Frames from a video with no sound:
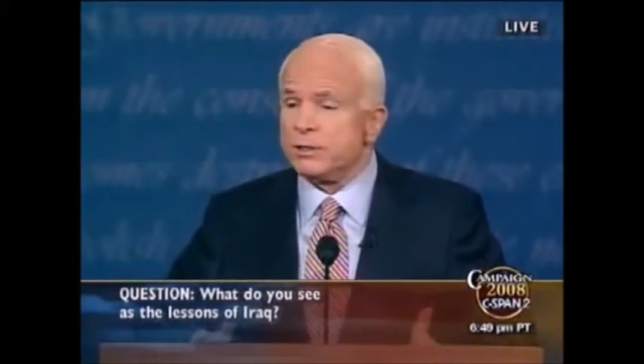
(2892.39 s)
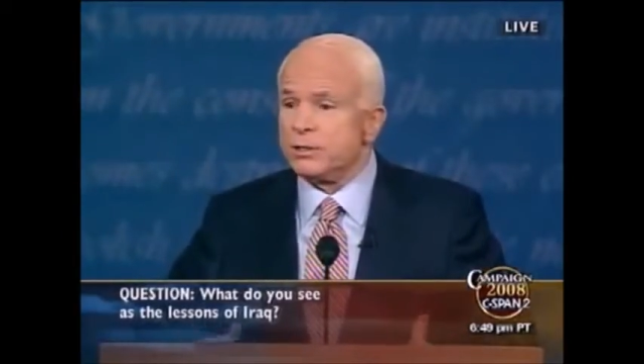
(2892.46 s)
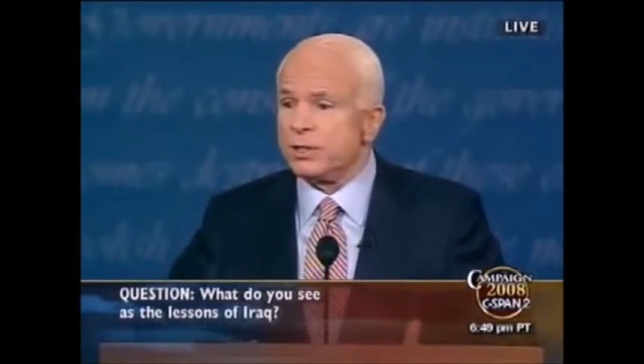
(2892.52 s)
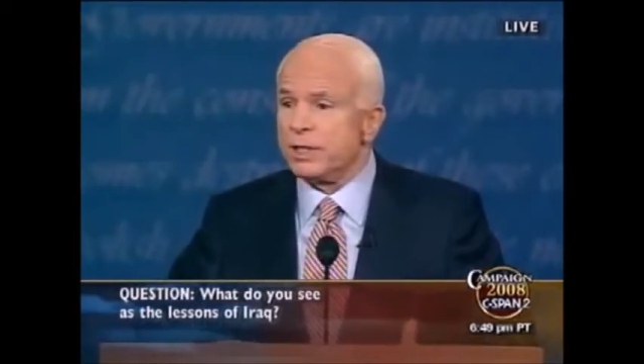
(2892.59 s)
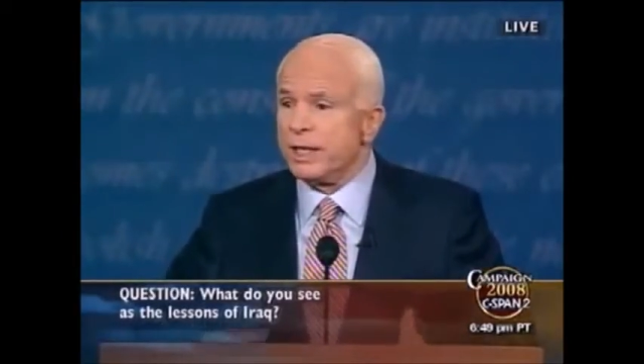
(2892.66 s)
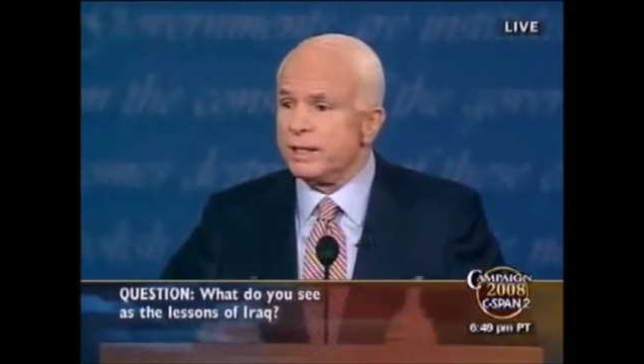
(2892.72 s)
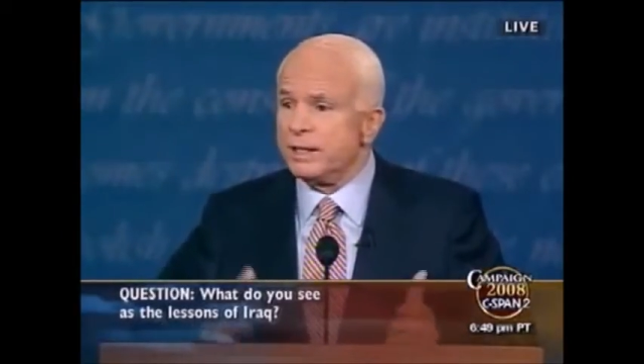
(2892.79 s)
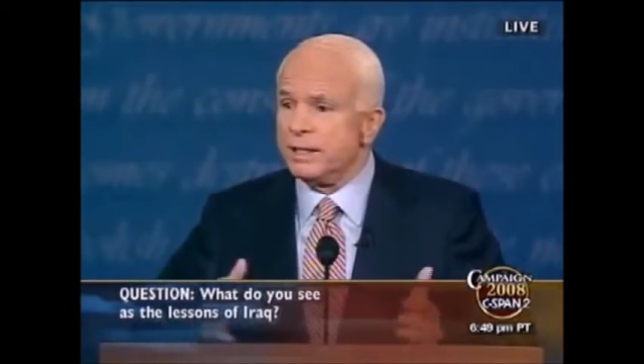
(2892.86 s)
and
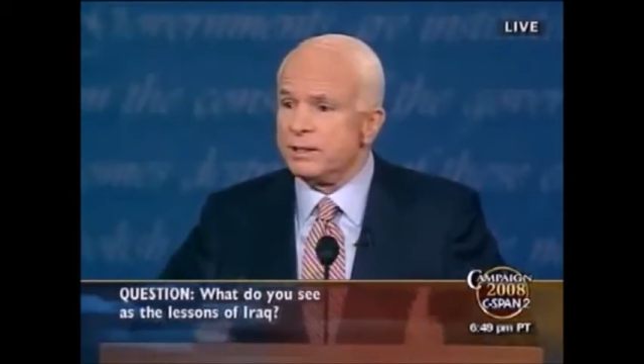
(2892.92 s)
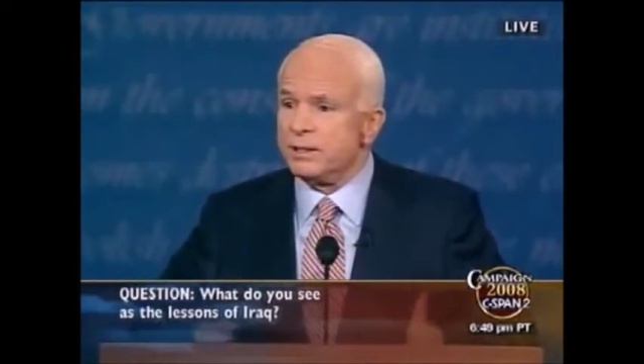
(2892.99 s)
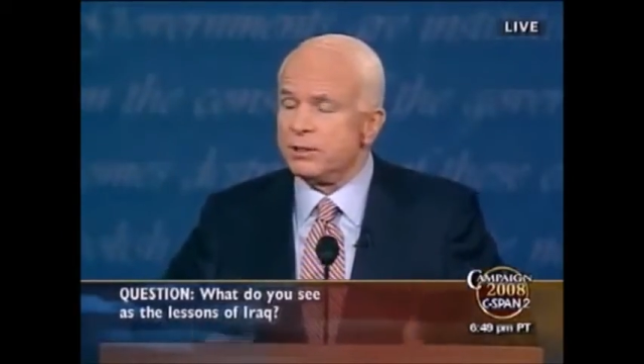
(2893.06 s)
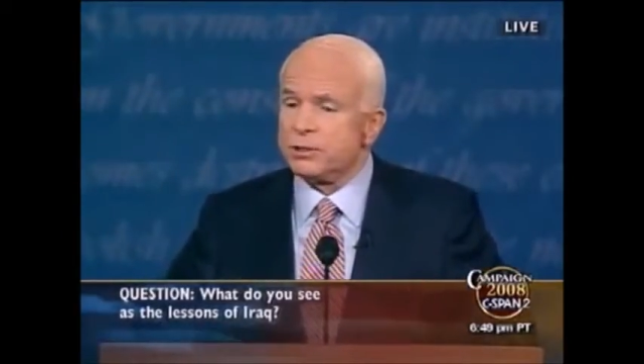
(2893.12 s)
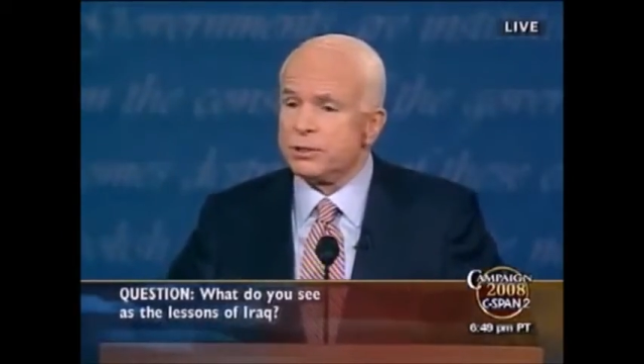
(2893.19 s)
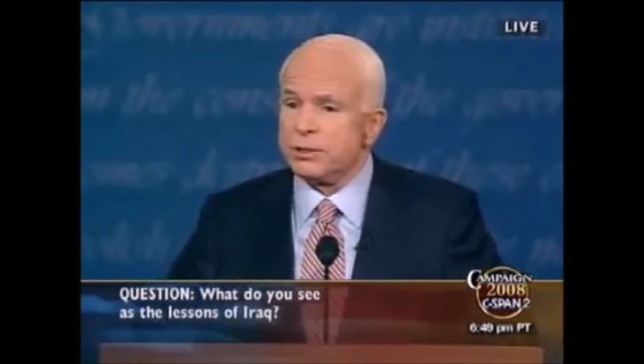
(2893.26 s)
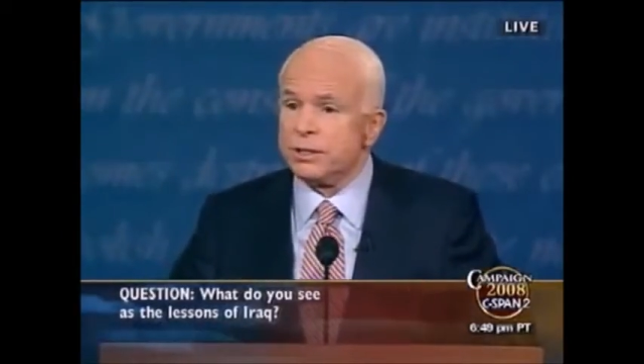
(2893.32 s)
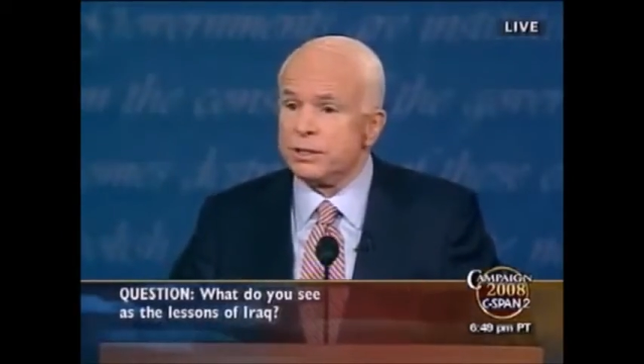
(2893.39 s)
said that
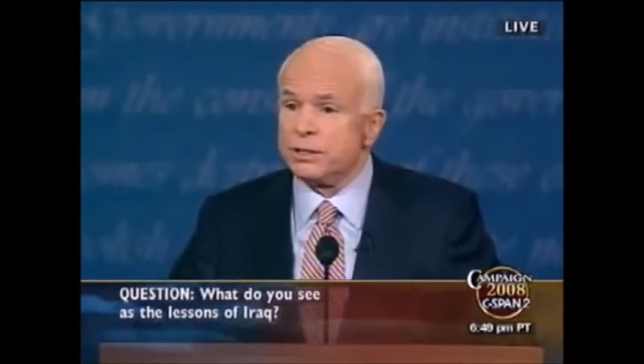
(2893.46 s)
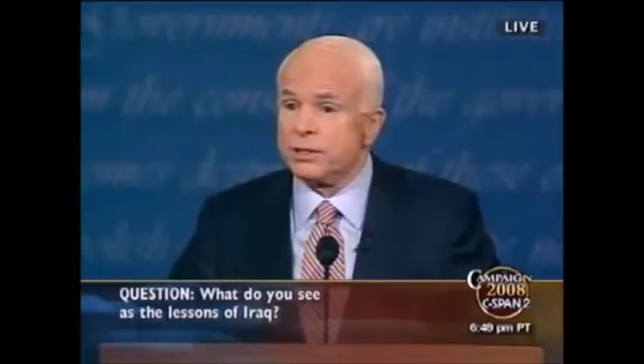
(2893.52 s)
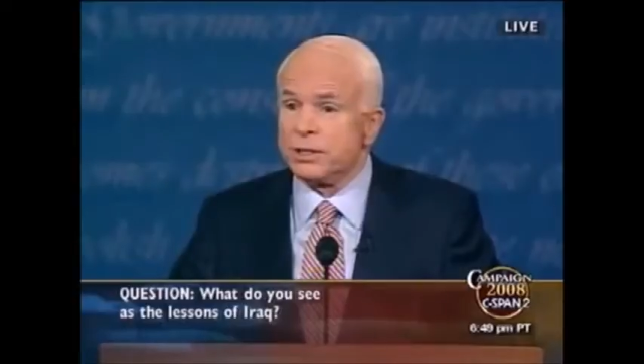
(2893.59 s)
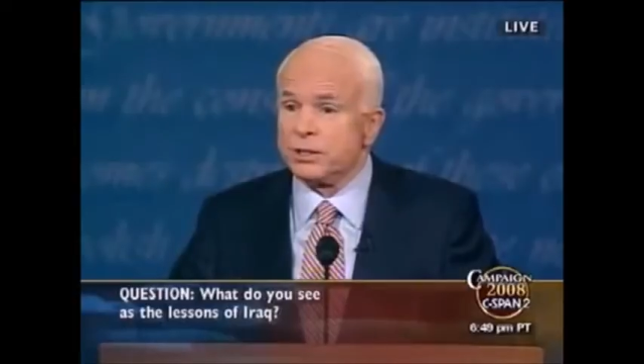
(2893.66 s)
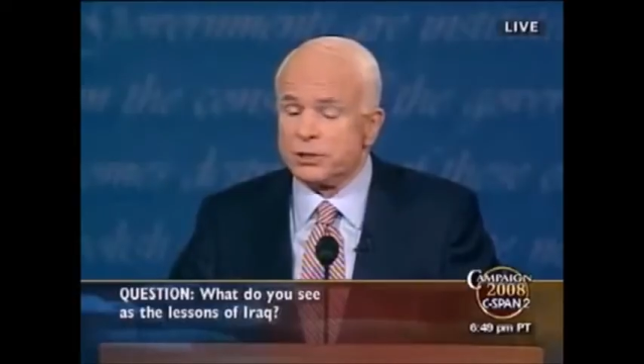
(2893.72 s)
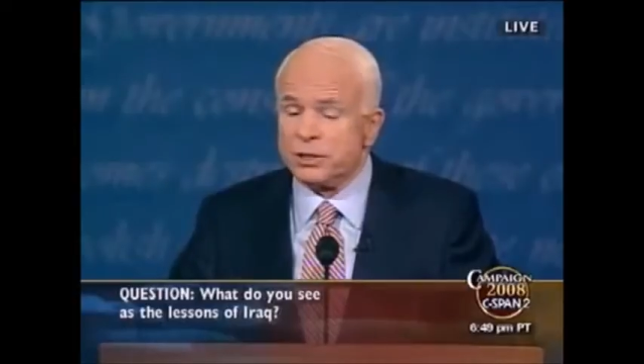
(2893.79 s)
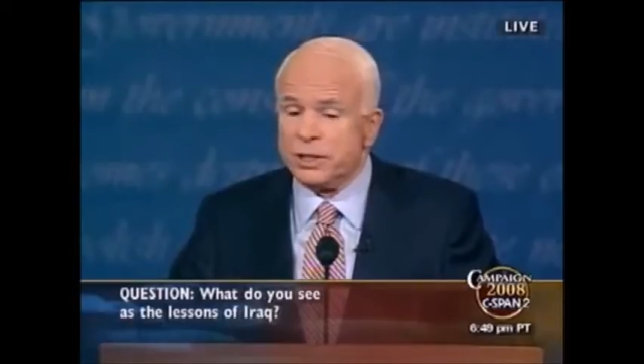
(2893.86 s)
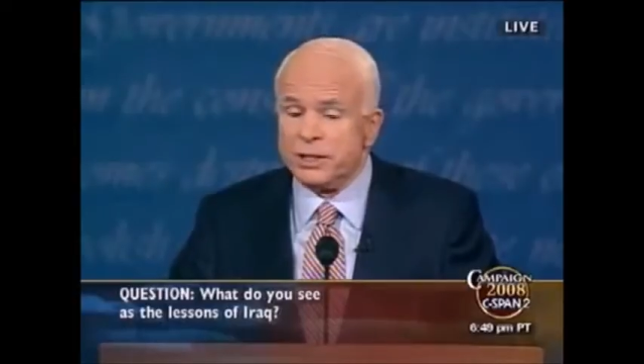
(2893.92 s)
the surge
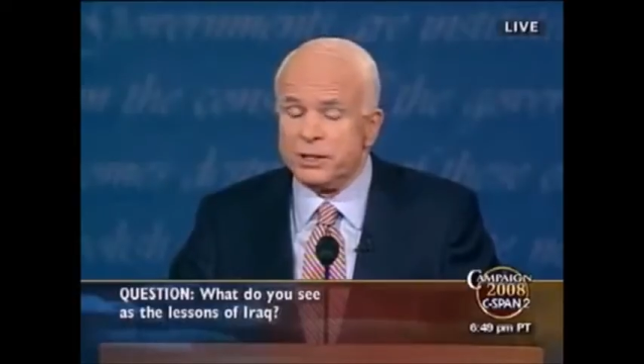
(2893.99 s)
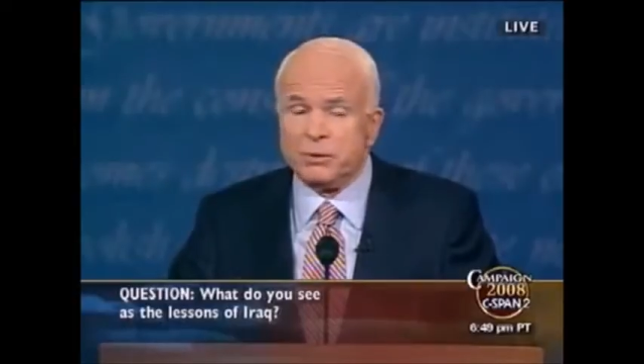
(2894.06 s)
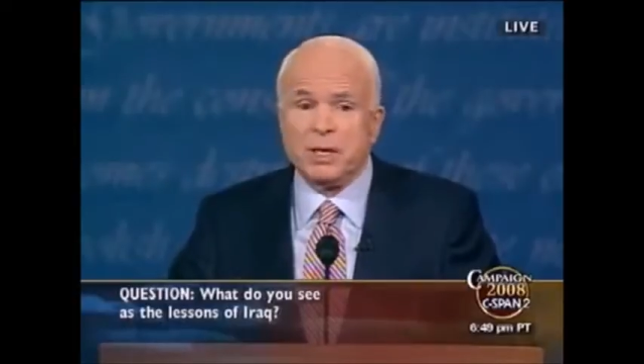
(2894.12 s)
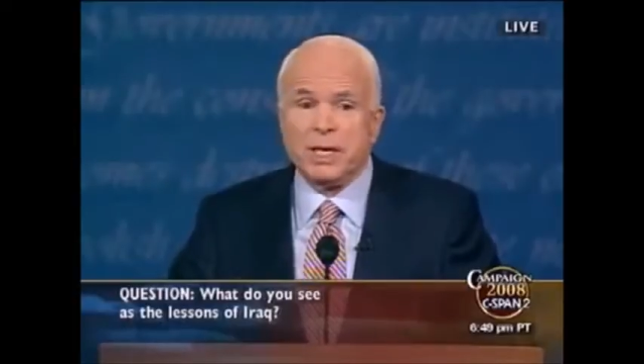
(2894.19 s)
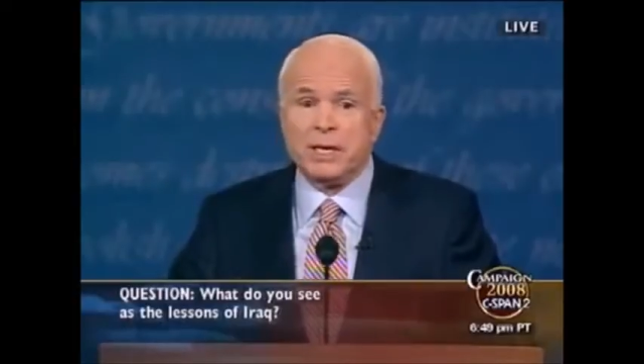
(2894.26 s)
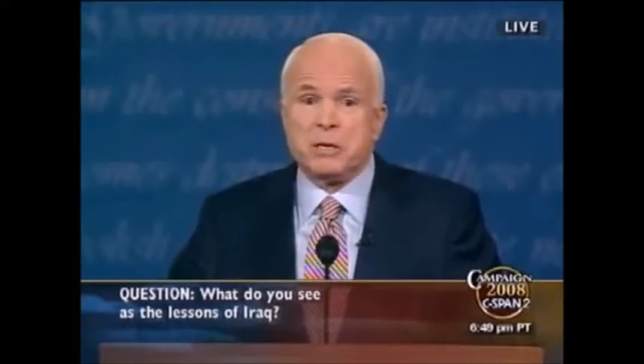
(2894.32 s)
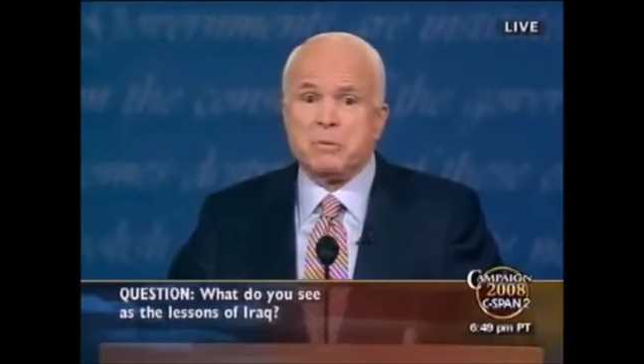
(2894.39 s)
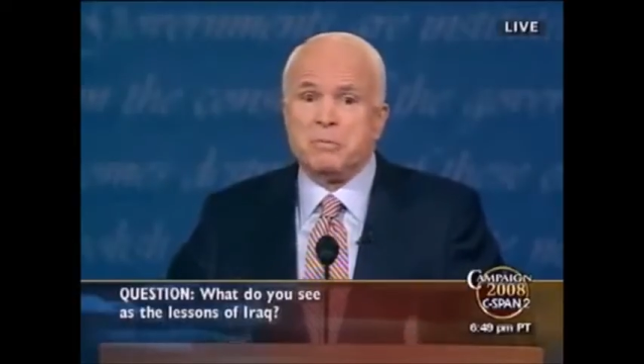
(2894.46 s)
succeeded